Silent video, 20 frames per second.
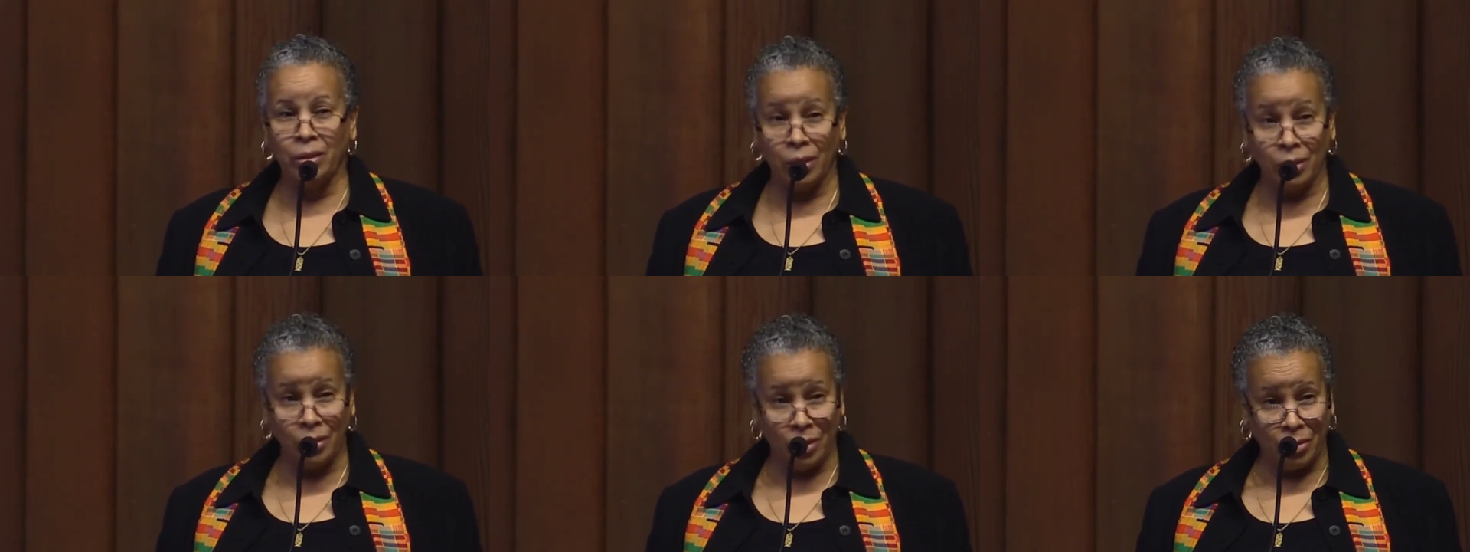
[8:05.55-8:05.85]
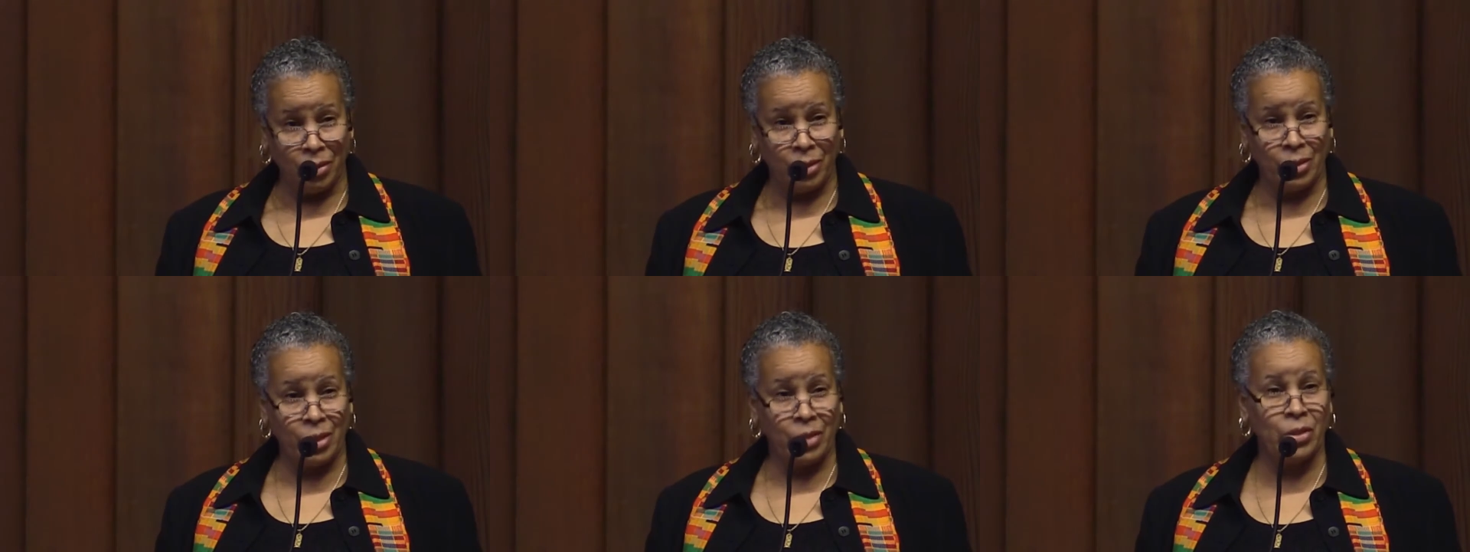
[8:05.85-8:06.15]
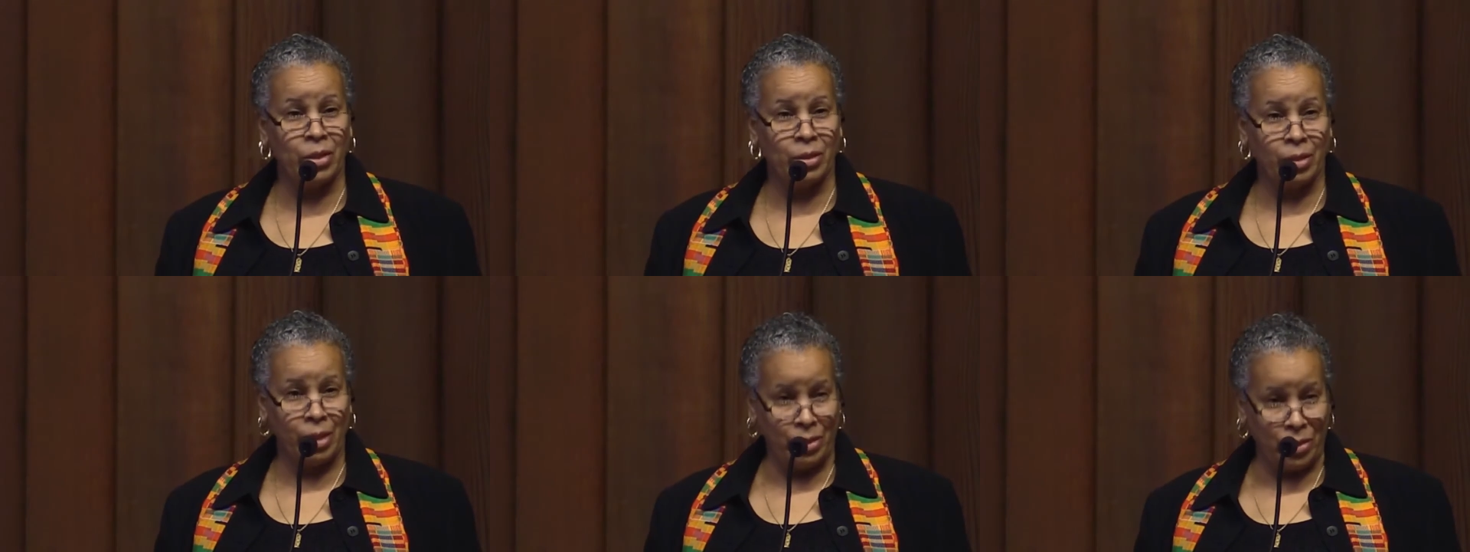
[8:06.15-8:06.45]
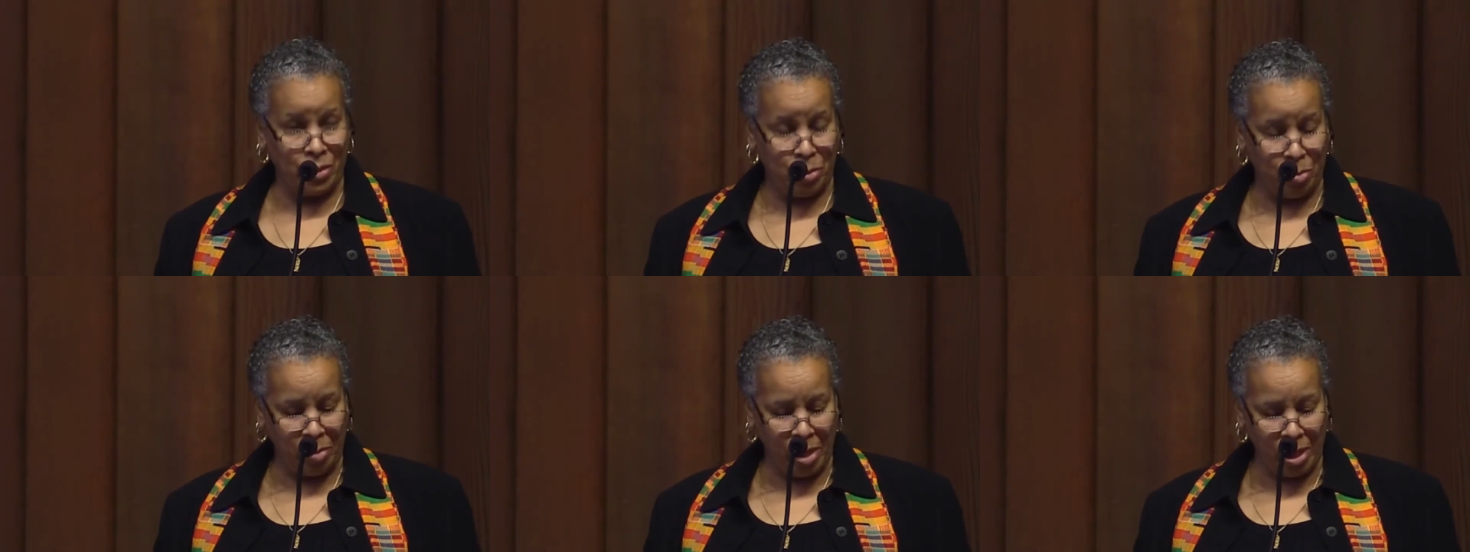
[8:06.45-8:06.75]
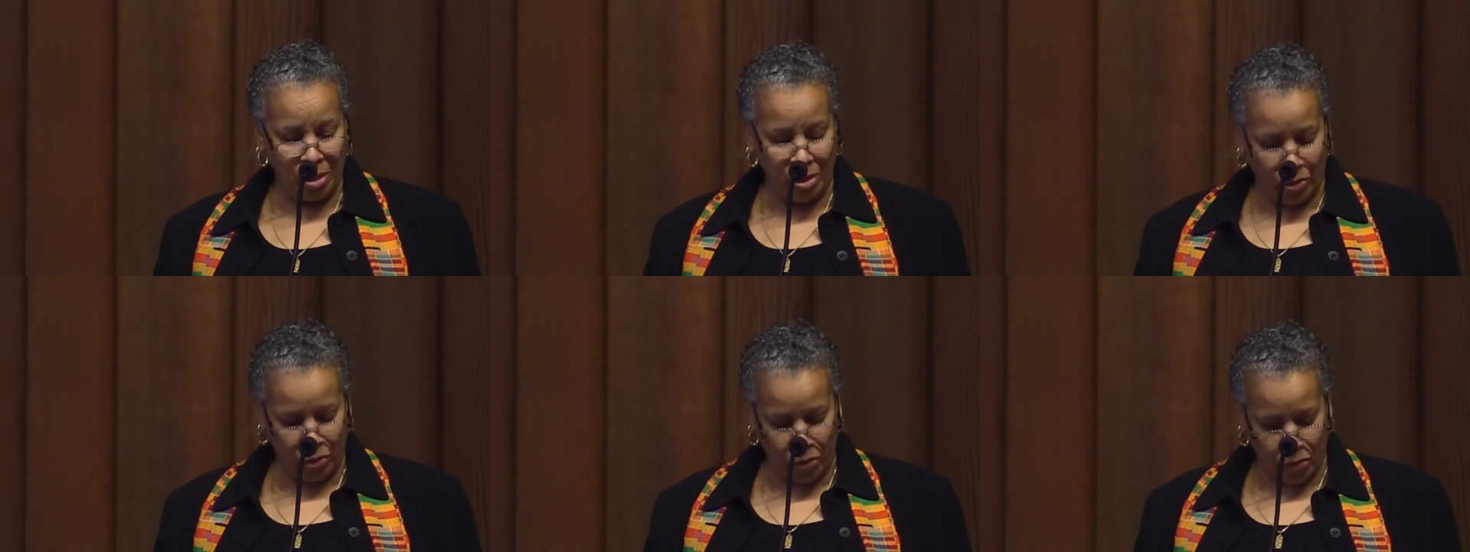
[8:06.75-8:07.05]
Universalist
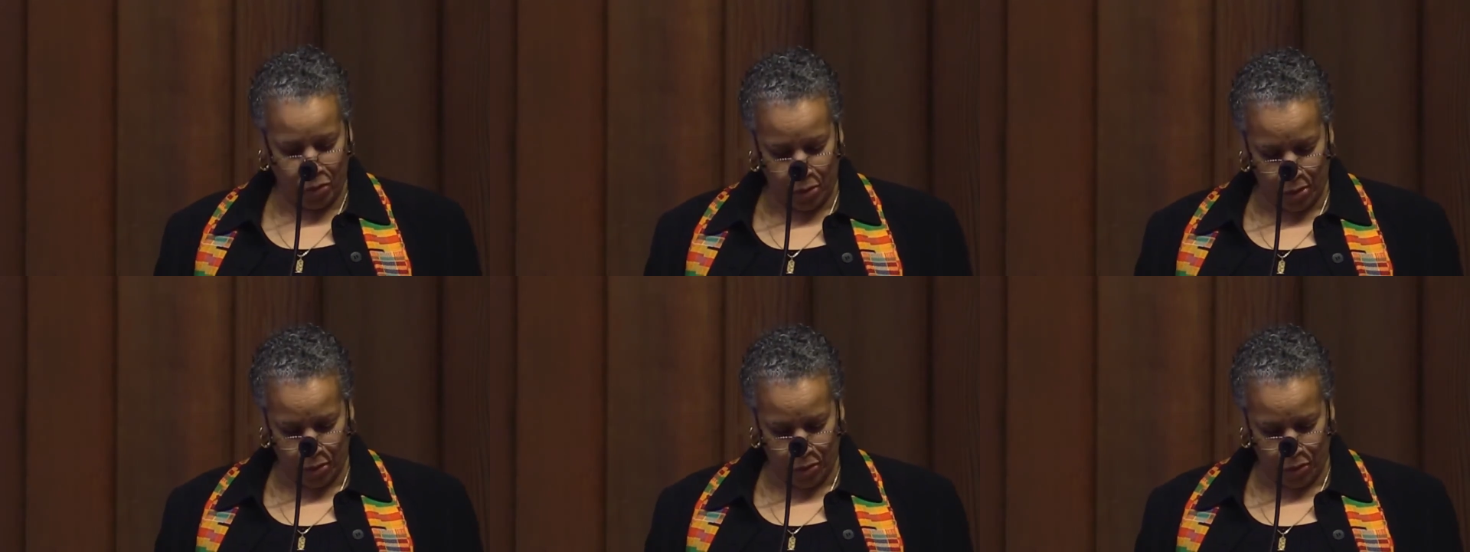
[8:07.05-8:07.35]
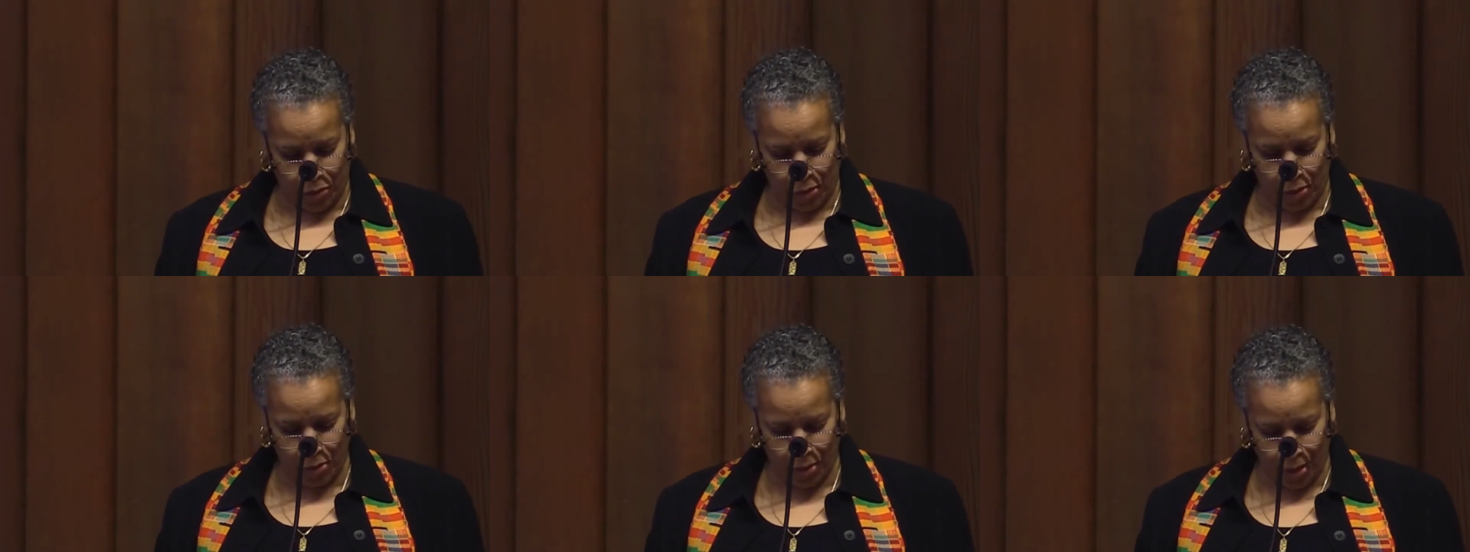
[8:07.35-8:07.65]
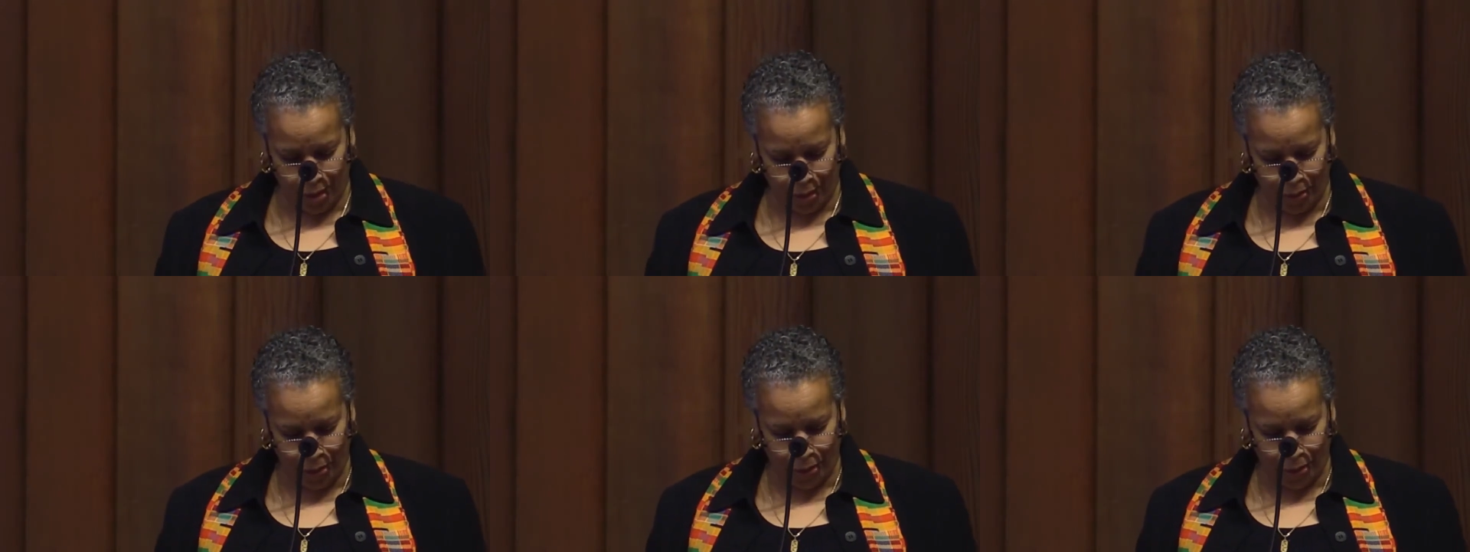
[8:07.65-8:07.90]
ministers across